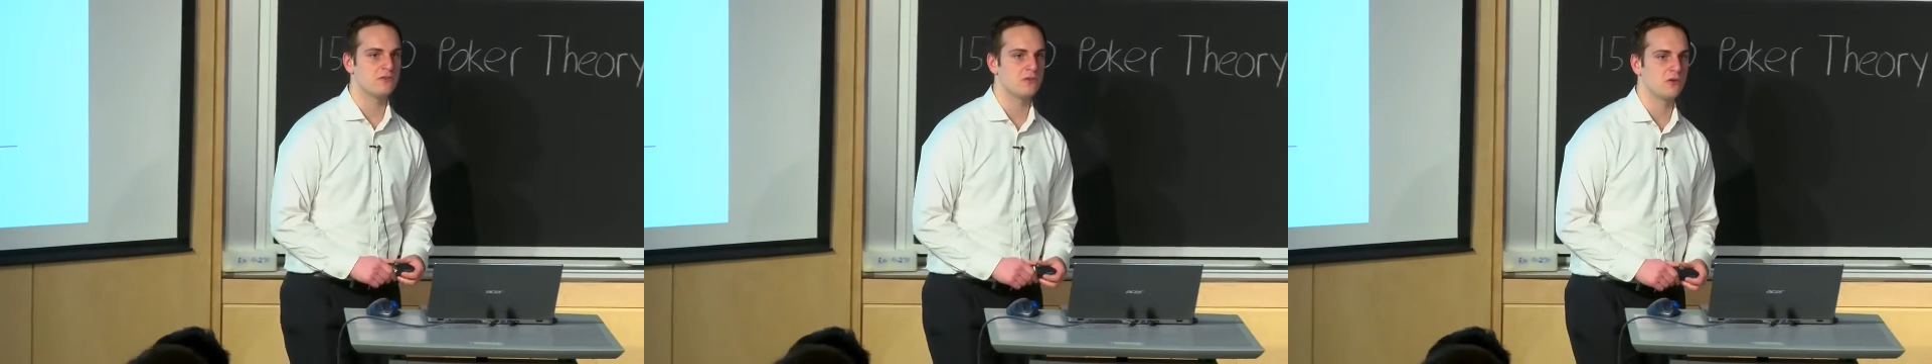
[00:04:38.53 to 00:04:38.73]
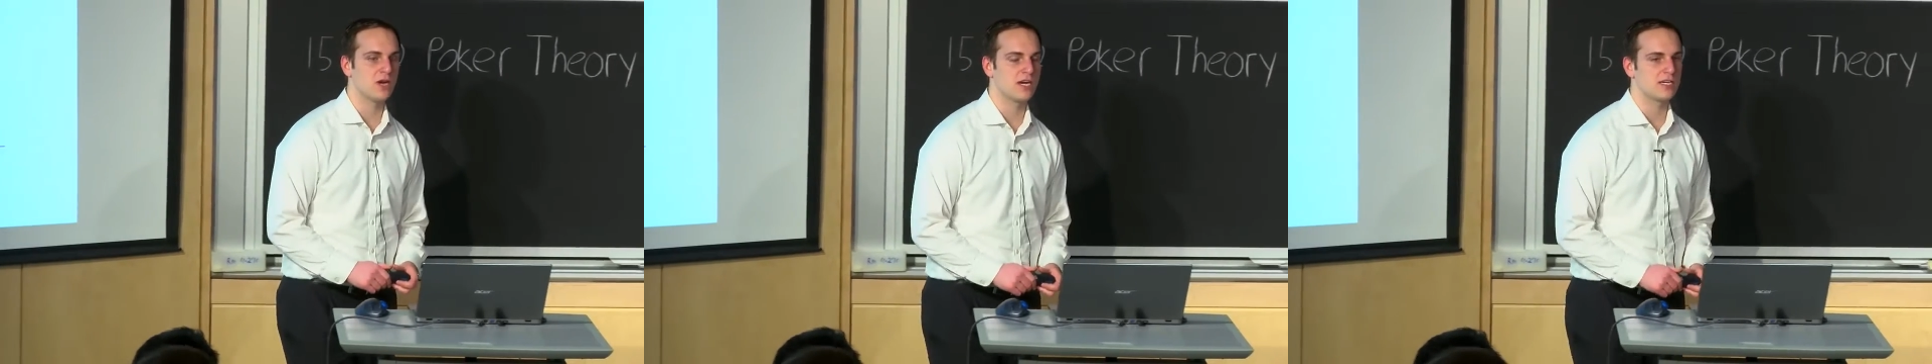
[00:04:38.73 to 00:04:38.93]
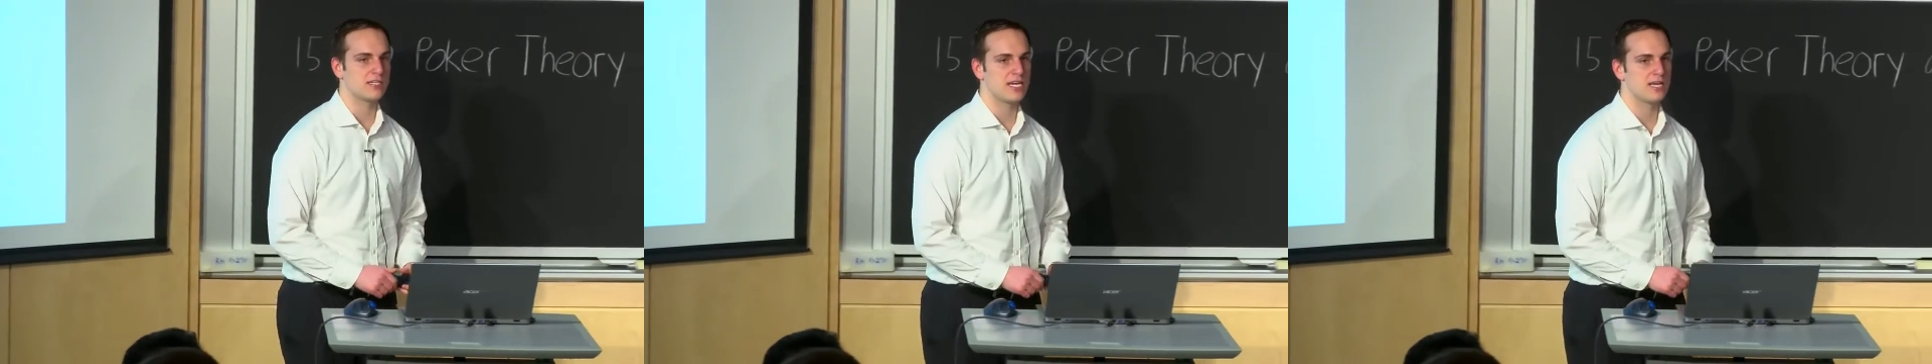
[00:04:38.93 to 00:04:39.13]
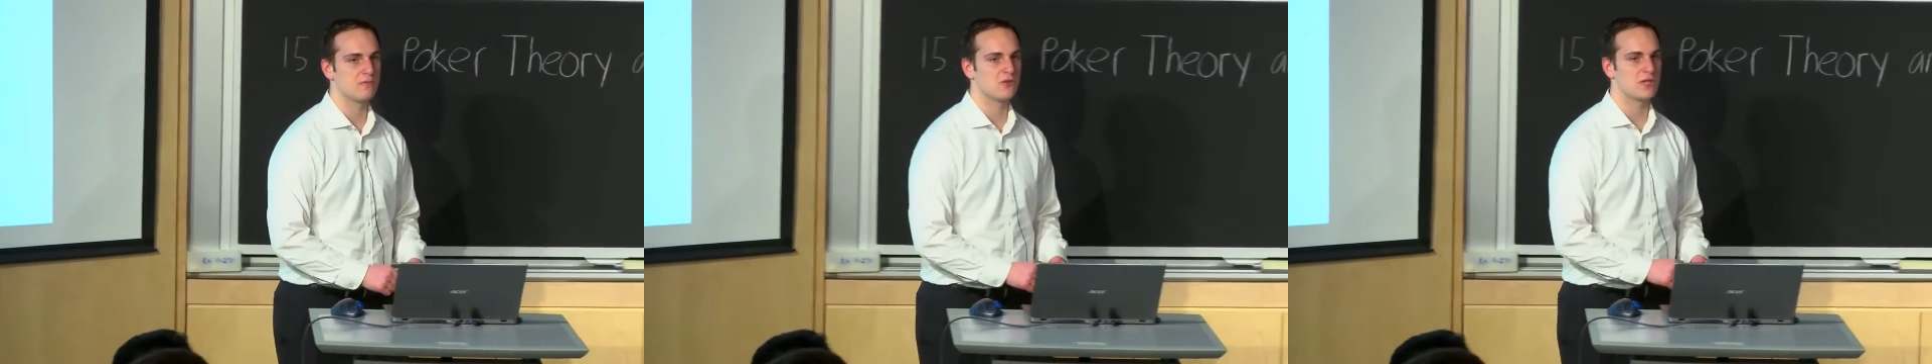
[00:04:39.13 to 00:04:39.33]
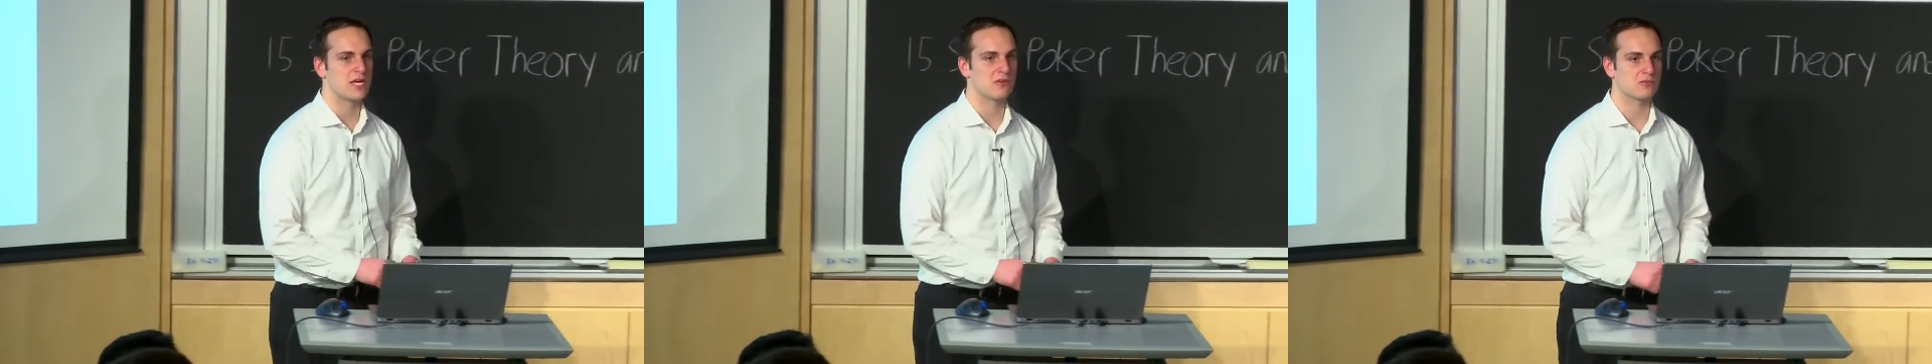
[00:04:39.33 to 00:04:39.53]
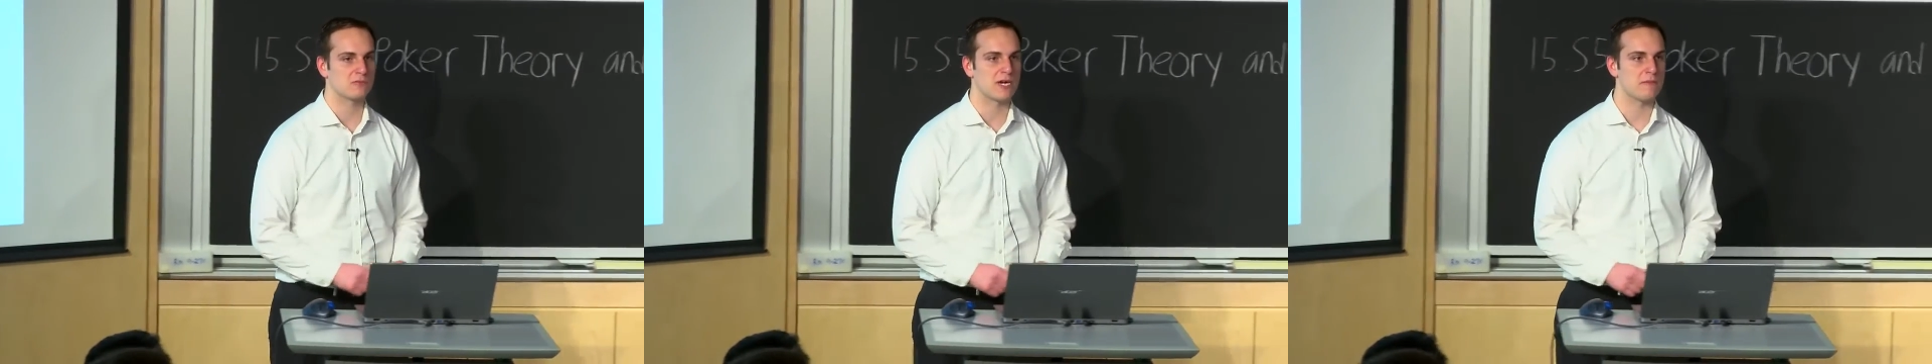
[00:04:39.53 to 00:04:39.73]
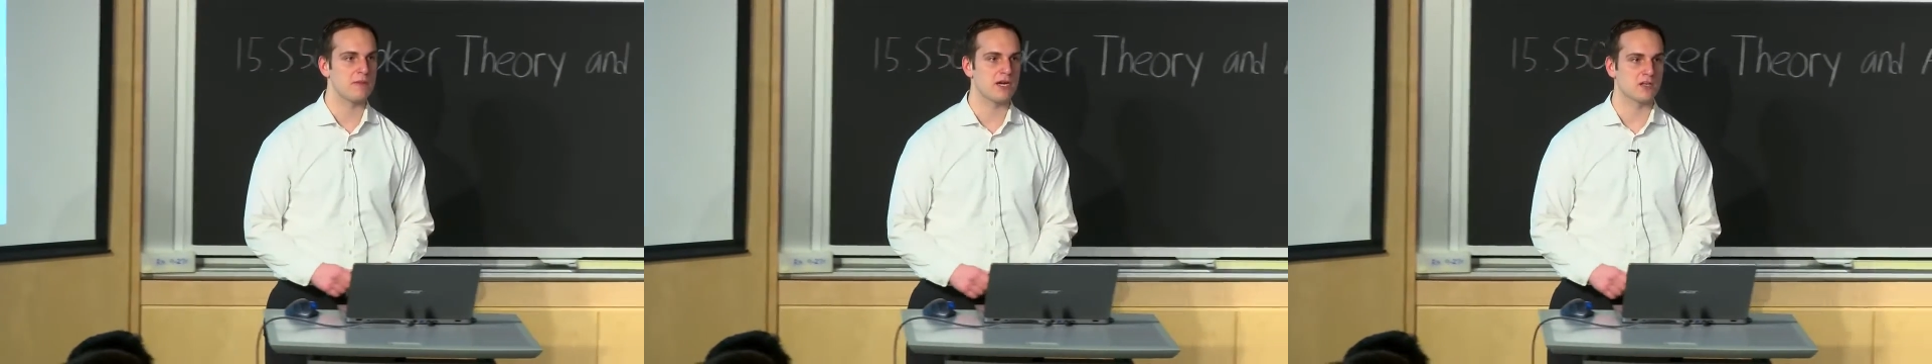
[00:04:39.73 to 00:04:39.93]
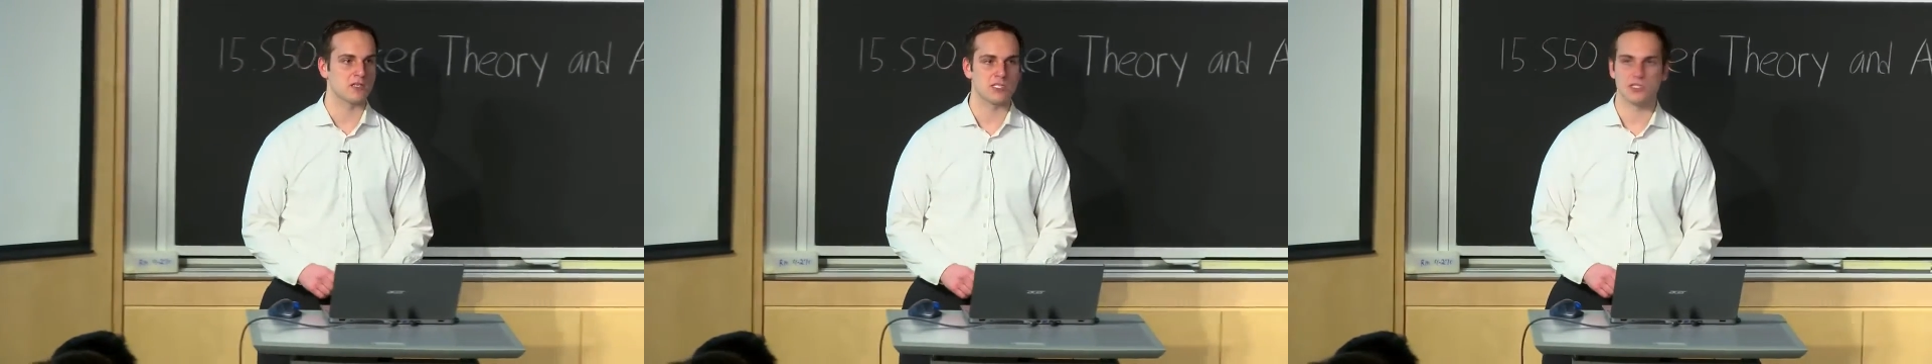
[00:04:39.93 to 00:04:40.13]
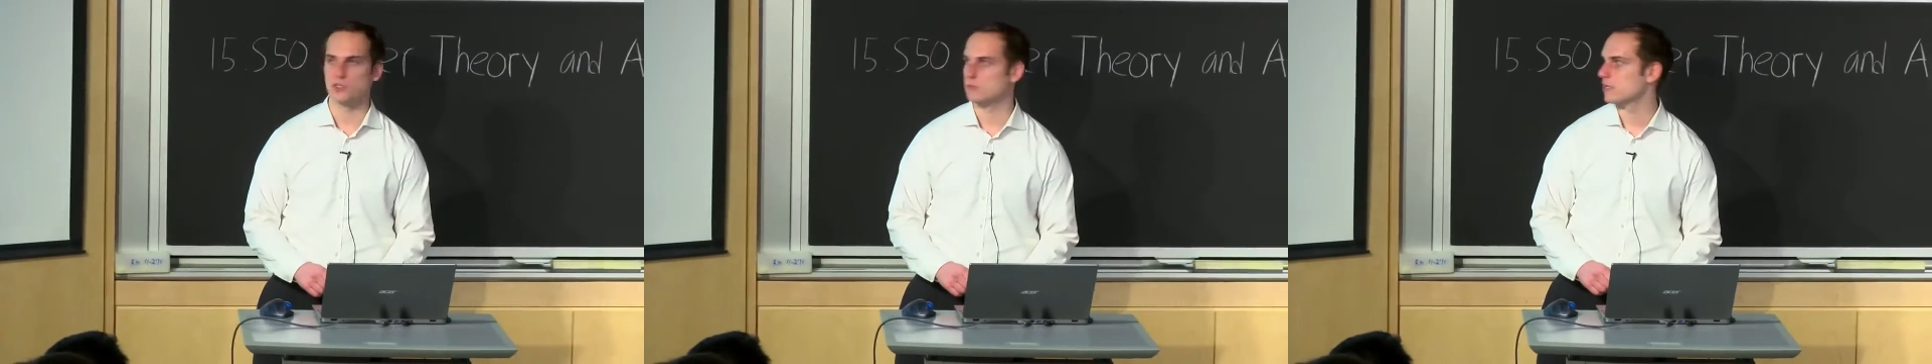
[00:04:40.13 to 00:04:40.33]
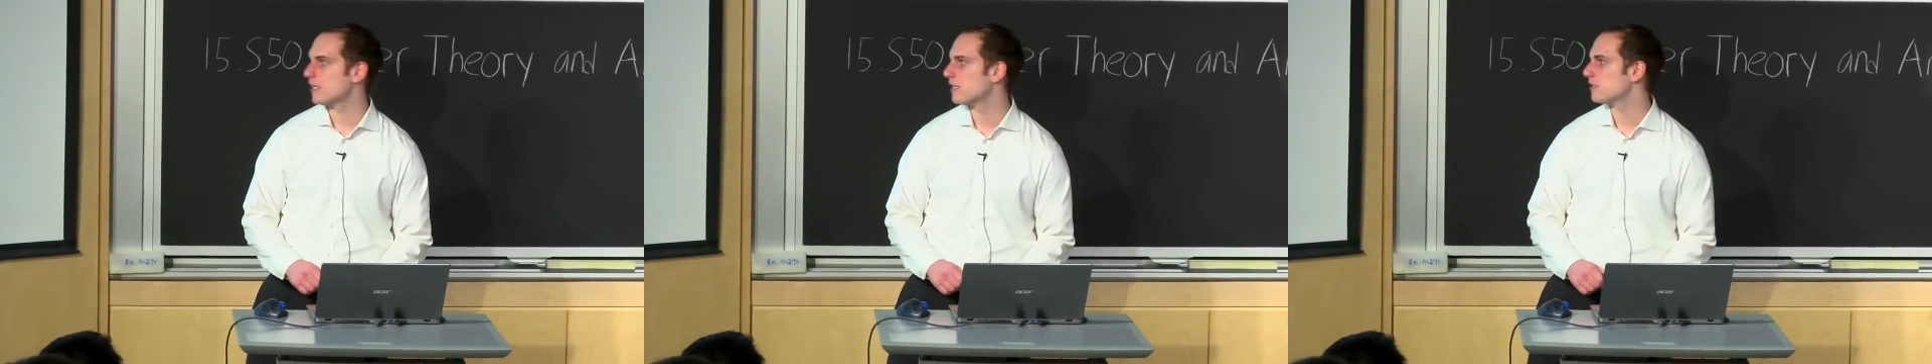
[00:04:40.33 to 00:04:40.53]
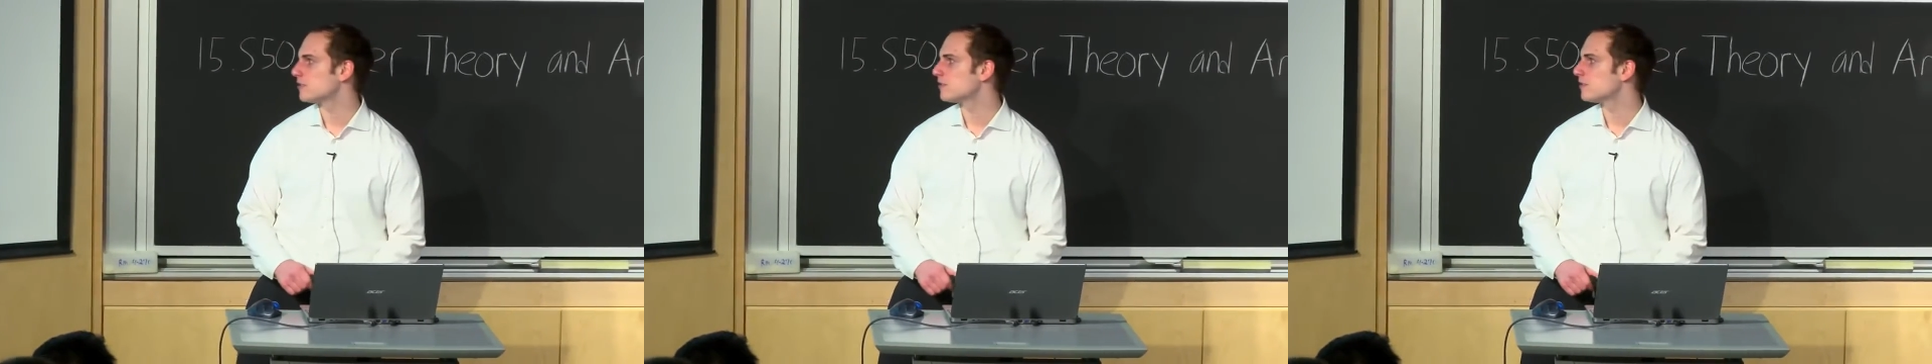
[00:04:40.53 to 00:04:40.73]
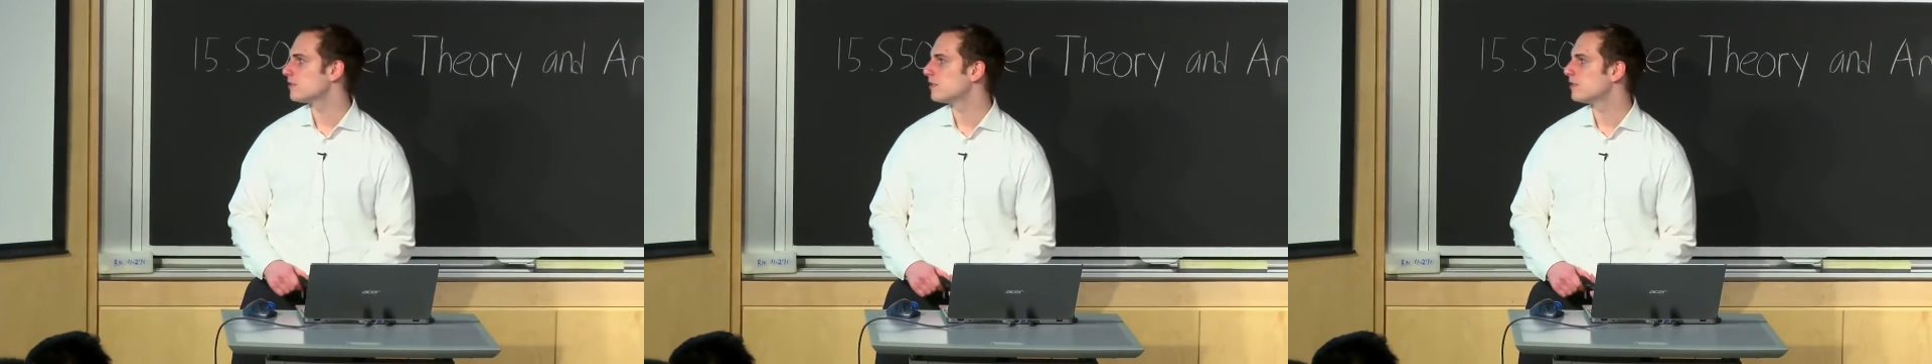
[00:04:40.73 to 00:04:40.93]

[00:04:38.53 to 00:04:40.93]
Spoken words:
you were at a table that was primarily new players.